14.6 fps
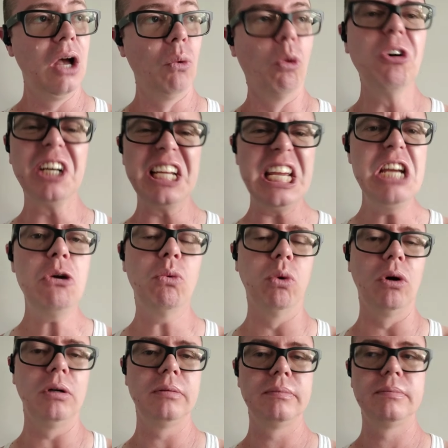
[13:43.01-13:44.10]
We're
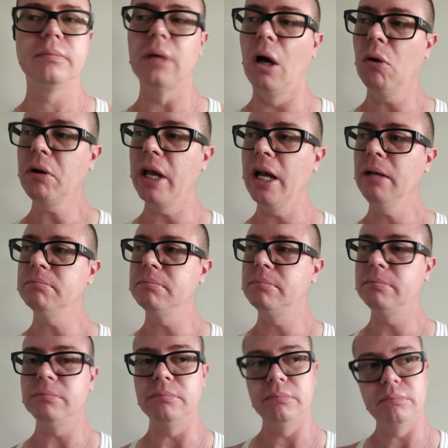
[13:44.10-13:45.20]
equal. Okay,
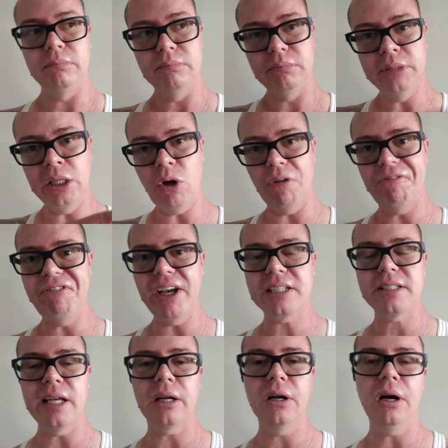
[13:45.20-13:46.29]
then go fix
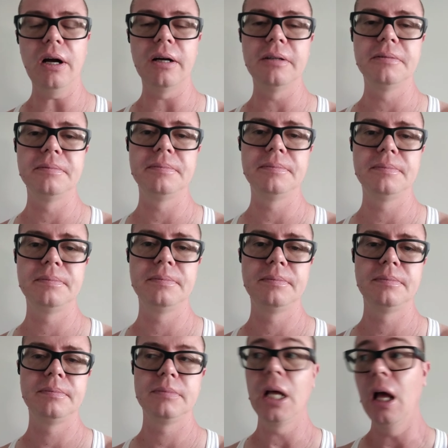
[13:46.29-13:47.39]
that car.
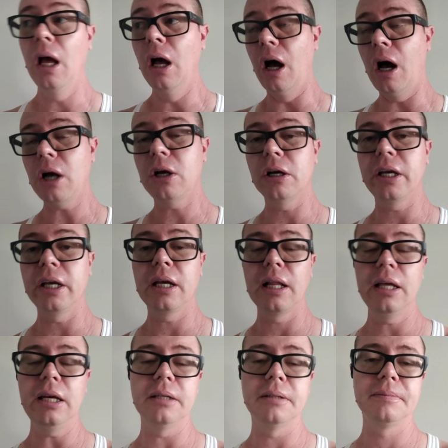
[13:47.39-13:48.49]
I'll cook and
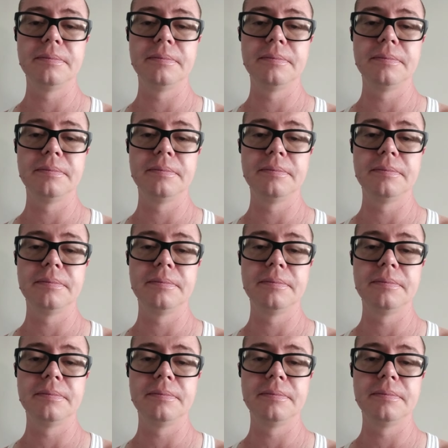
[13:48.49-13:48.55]
clean.